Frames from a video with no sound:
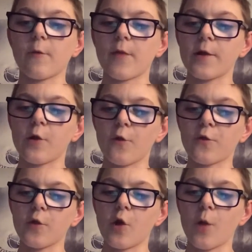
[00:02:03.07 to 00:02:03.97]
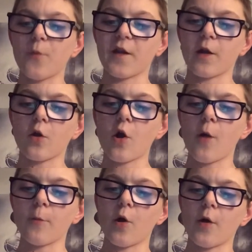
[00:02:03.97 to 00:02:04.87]
League when they lost to Leipzig. I
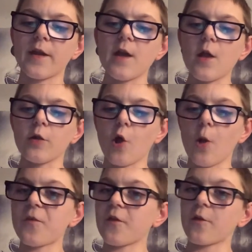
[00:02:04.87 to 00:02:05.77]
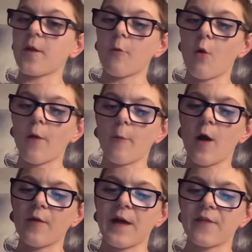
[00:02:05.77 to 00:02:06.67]
can't lie, Leipzig did quite
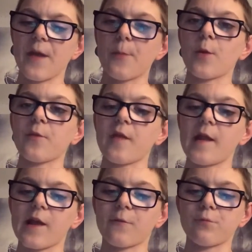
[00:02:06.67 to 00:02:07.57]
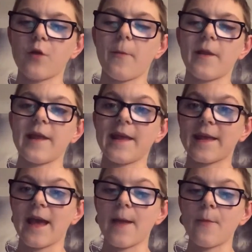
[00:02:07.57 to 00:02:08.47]
well that day, but obviously their last Premier
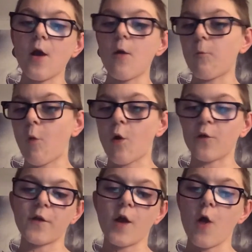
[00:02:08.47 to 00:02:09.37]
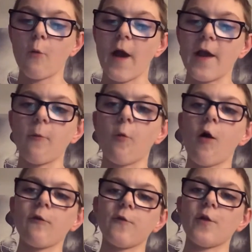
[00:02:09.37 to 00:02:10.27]
League game was away at
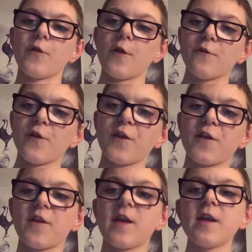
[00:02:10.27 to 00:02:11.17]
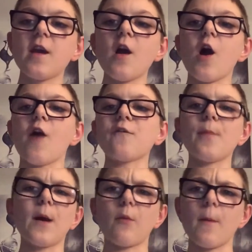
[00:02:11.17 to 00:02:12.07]
Watford. So for City, I
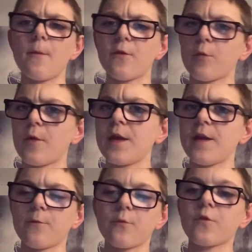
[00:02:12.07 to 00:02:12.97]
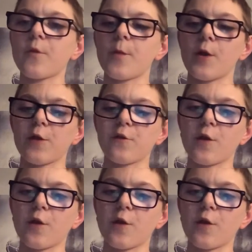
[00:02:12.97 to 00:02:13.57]
think they'll win this one, to be honest.